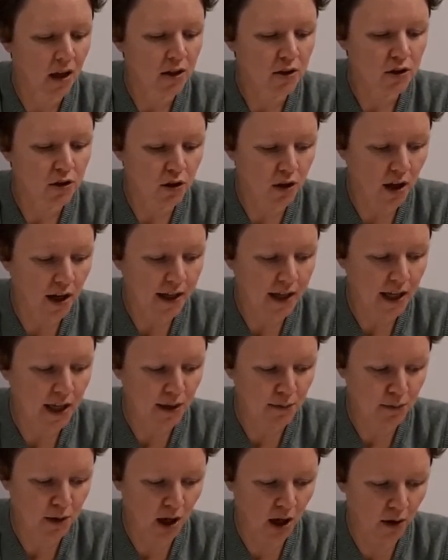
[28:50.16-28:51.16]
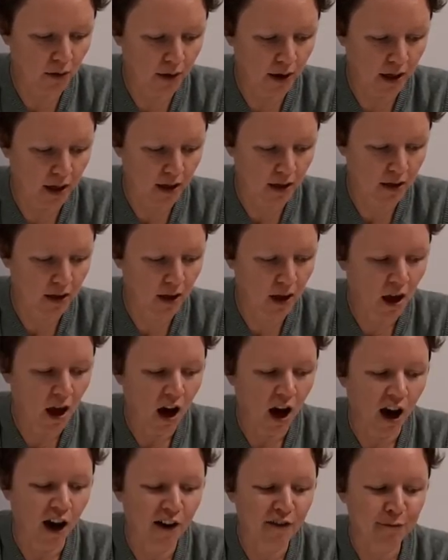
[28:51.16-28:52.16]
Should I keep going?
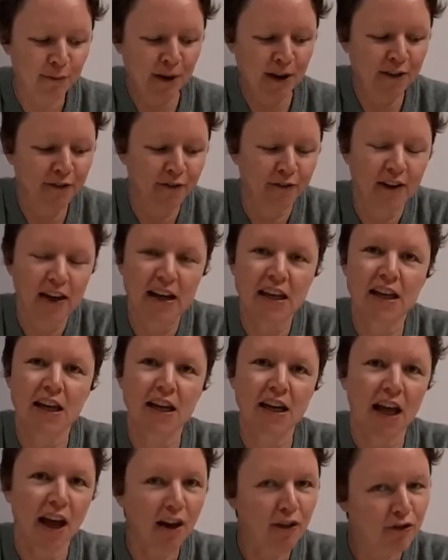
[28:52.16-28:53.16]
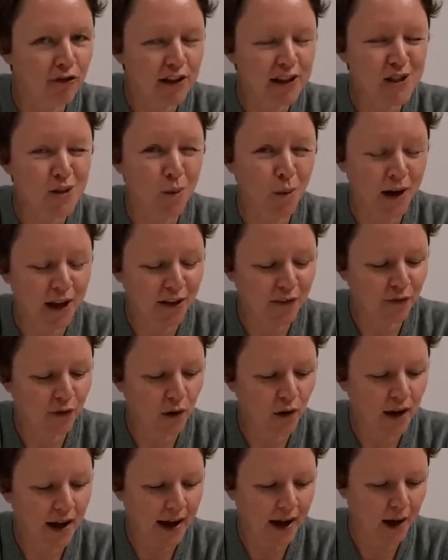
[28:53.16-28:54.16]
I've been feeding it every
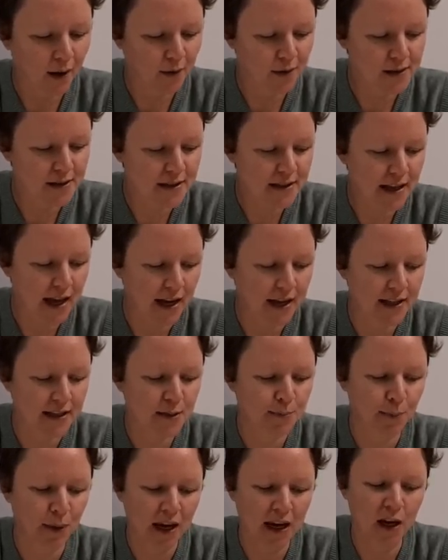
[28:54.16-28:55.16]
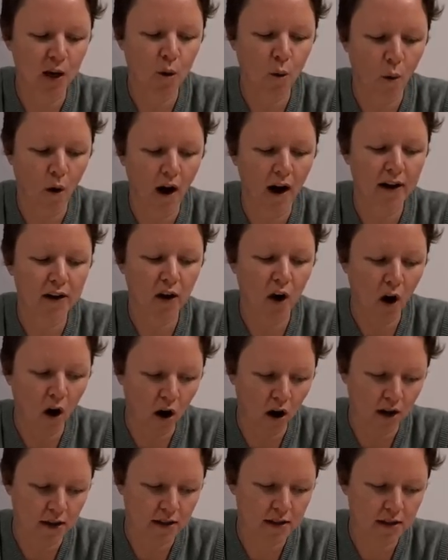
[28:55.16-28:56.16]
24 hours and it's been quite
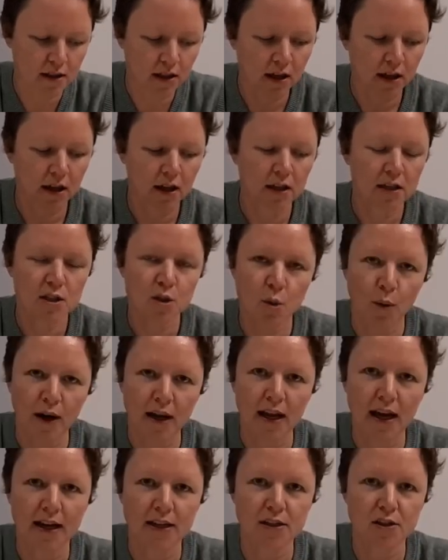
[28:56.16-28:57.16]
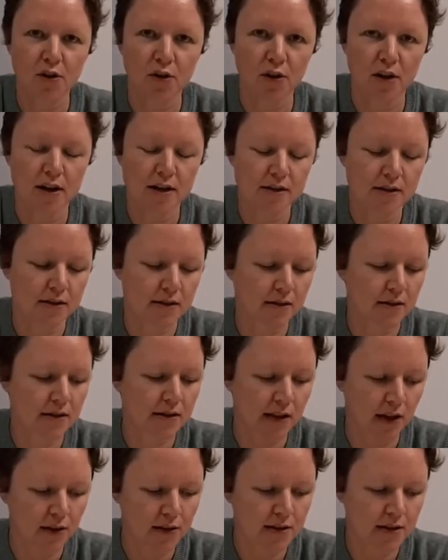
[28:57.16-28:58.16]
hot, 28 degrees
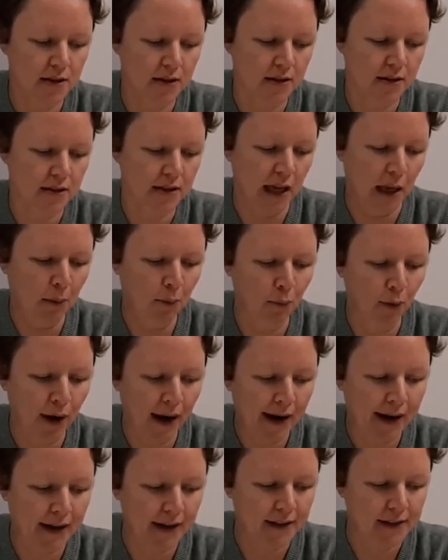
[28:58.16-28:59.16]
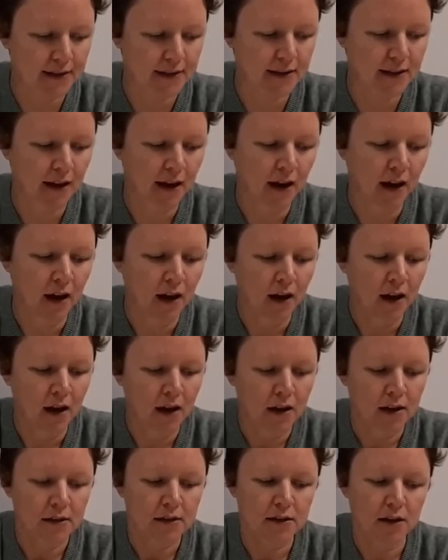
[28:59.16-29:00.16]
Celsius in brackets.
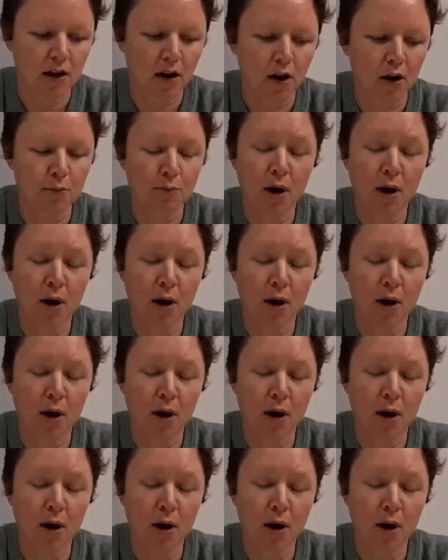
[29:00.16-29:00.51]
So